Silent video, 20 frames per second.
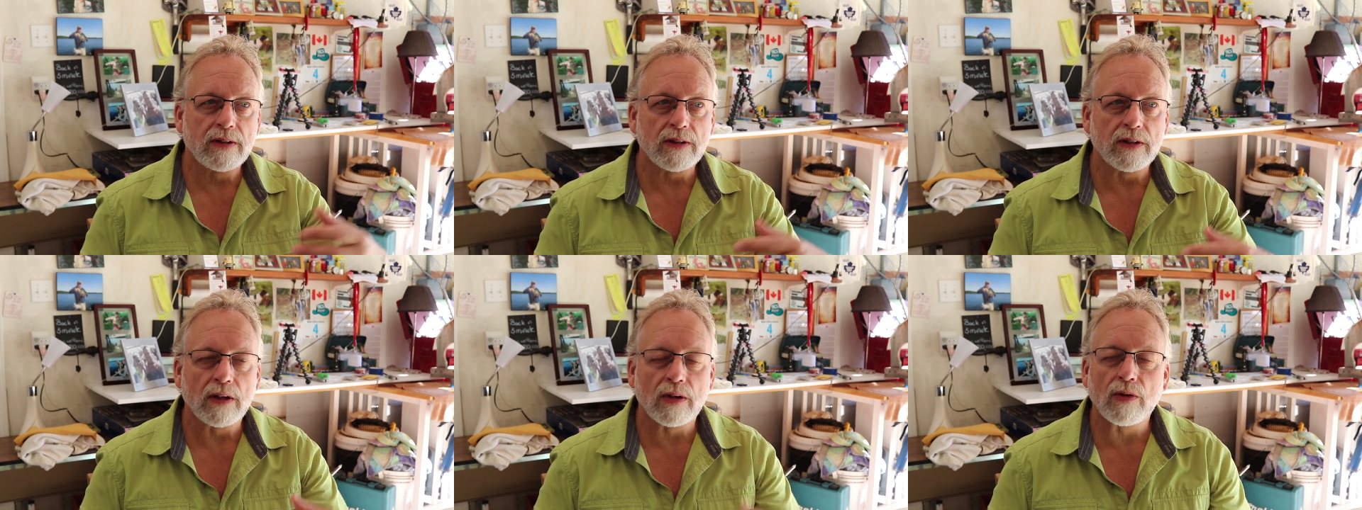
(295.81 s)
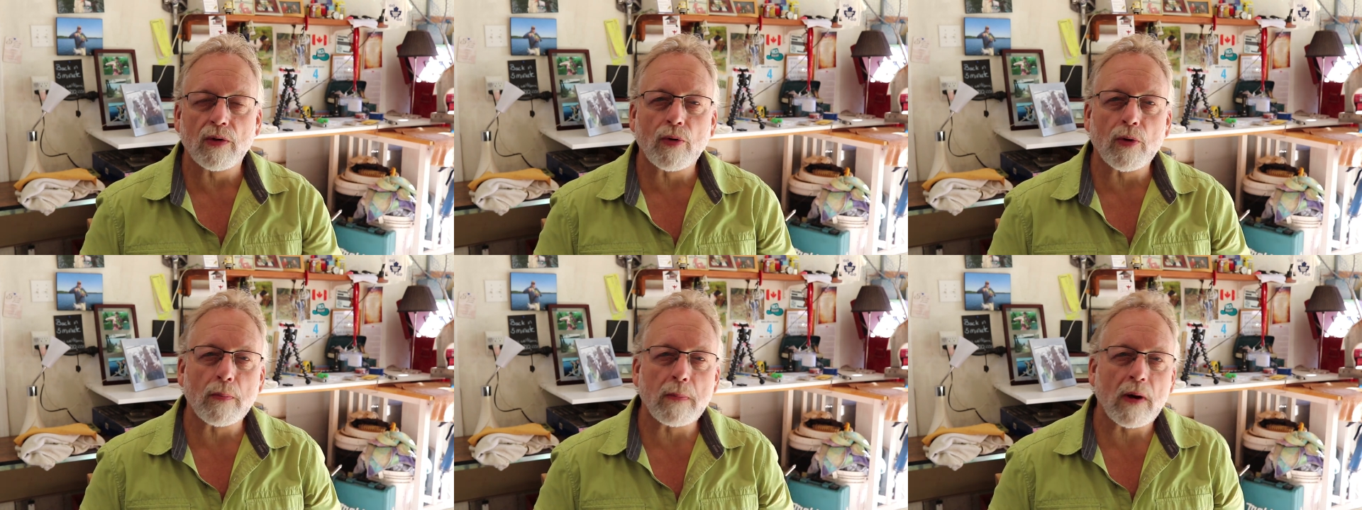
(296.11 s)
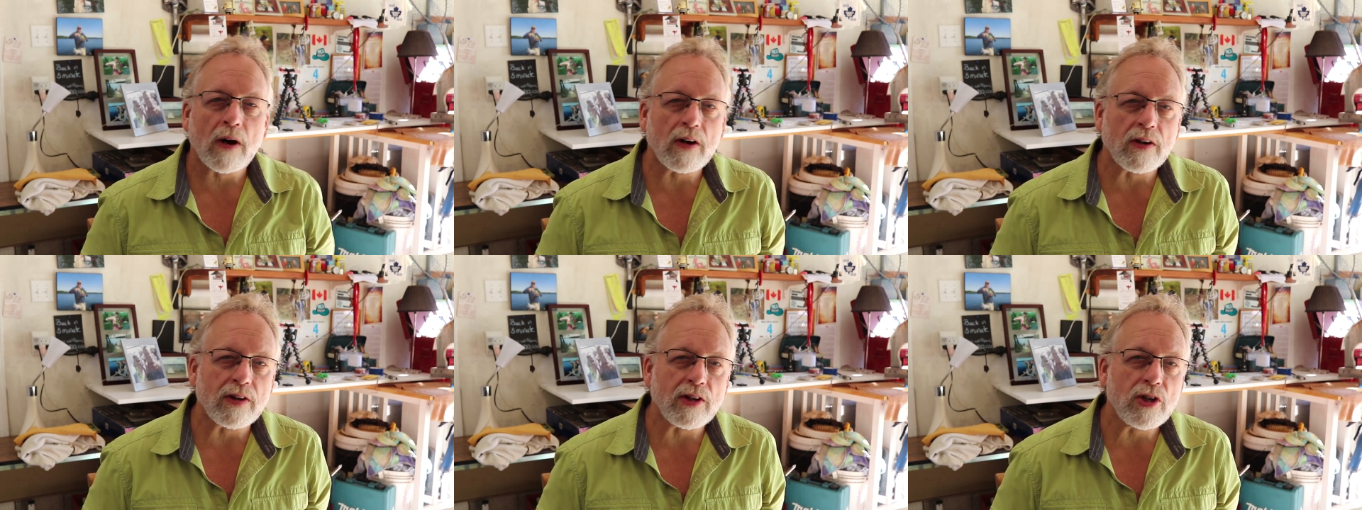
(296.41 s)
the lower
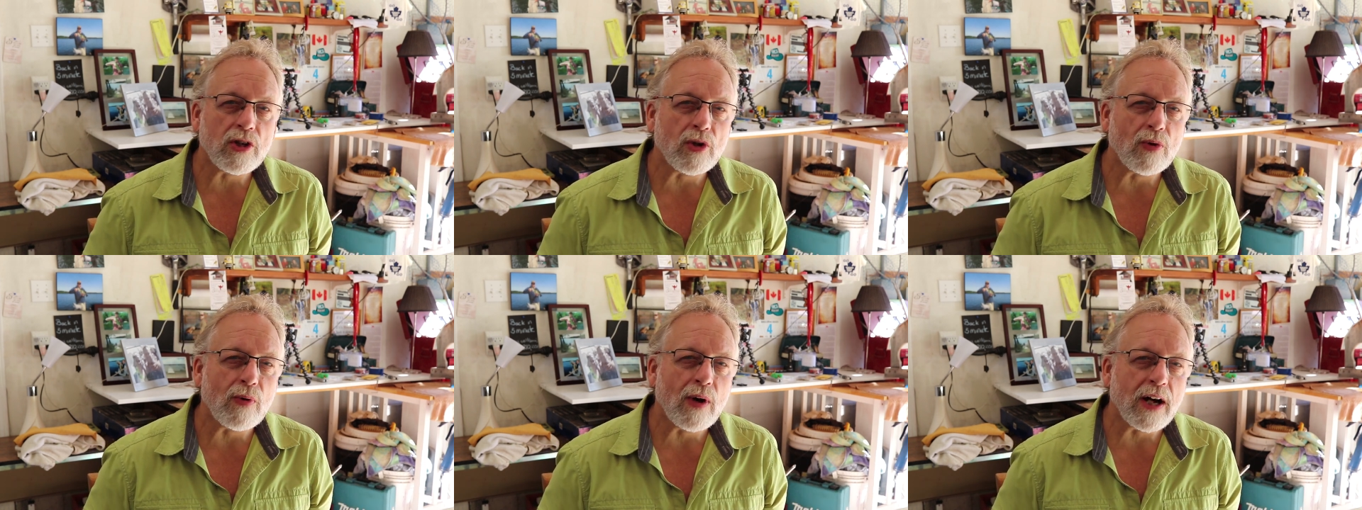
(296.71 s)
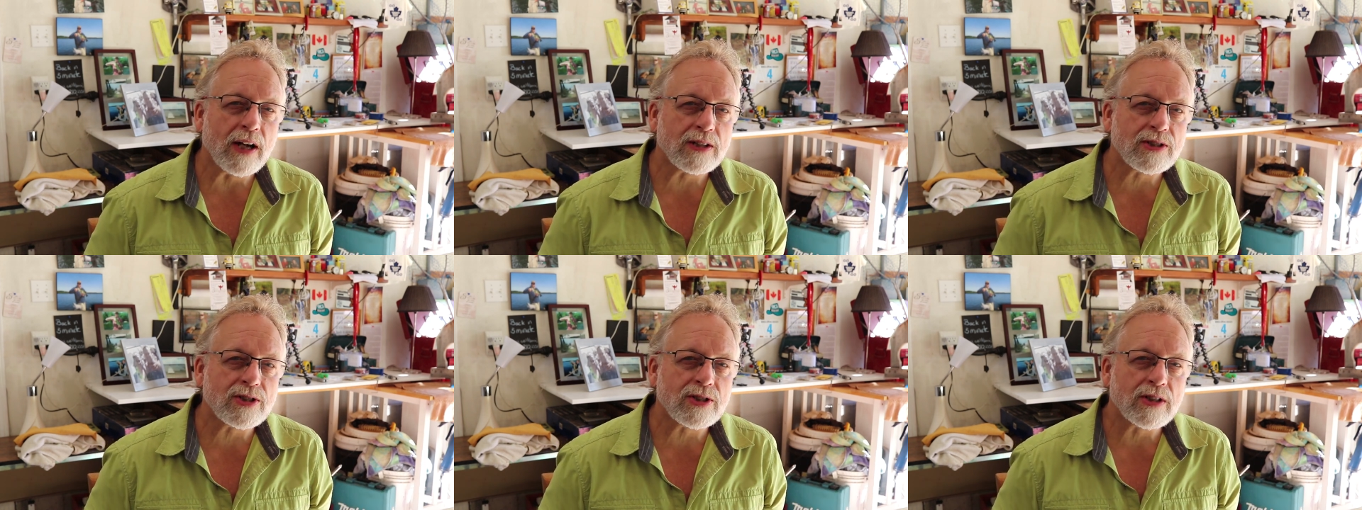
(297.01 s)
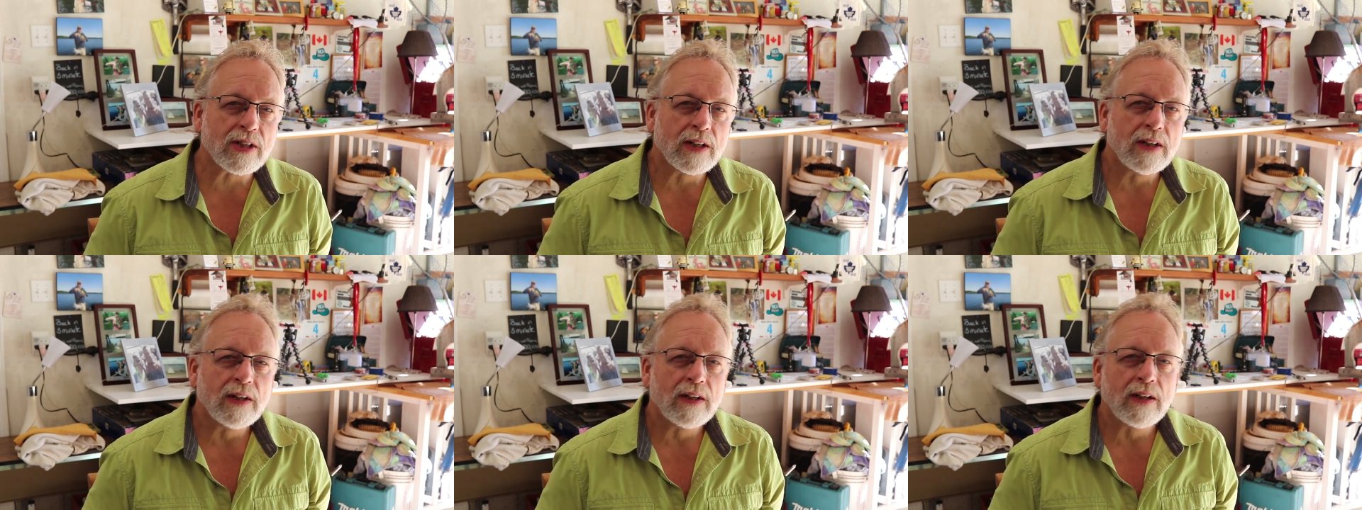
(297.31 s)
part of the
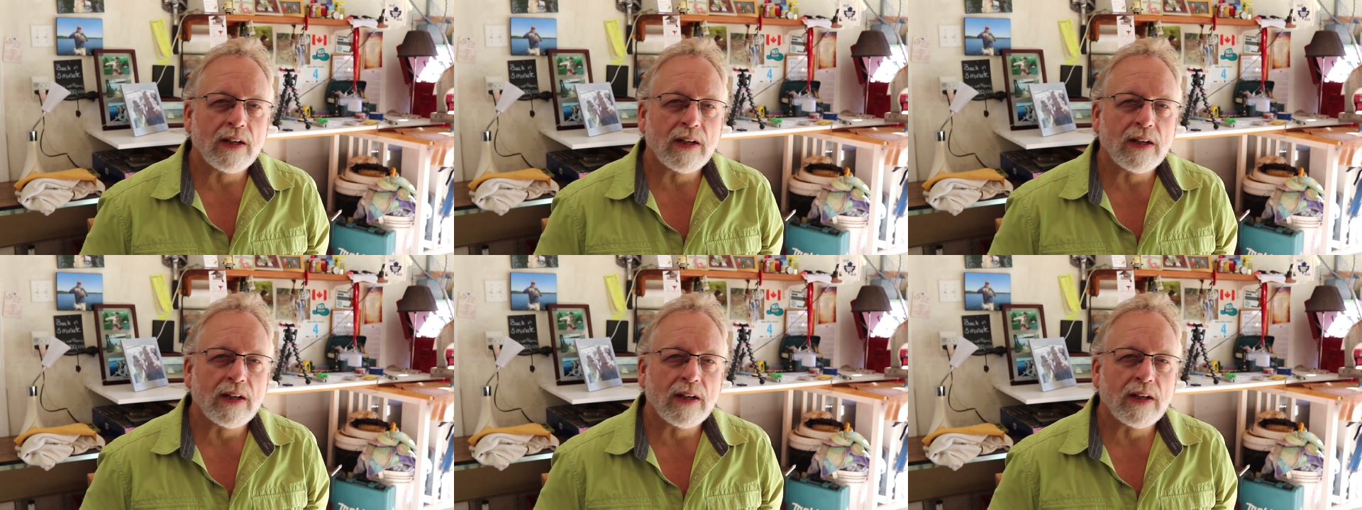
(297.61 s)
U.S.